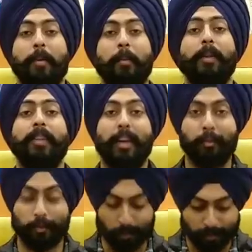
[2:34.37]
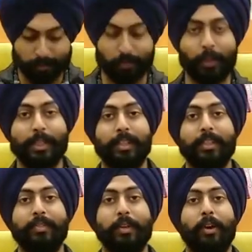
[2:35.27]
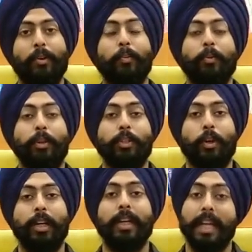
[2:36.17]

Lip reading: People, thank you so much for watching this video. I hope you enjoyed it.